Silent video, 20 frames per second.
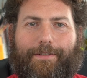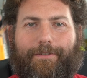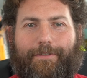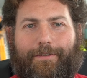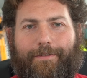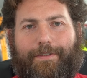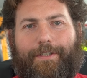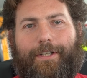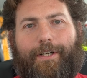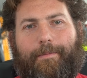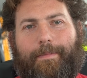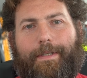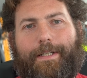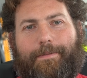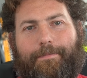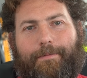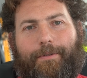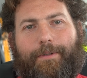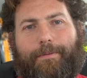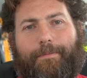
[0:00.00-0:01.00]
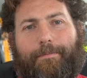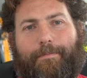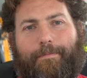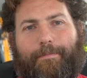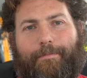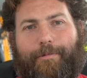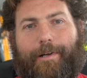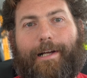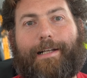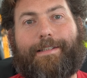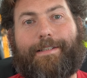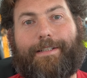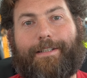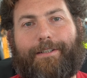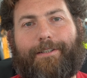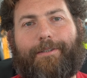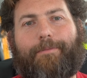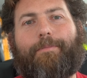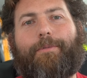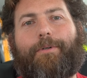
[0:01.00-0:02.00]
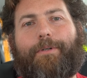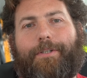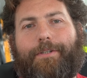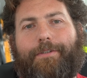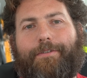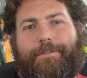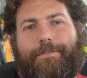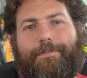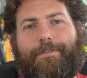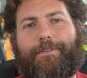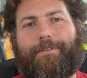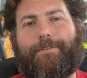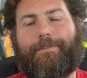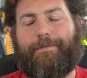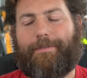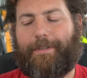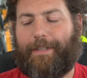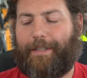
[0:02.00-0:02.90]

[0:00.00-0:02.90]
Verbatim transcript: sort of time is more practical and more useful.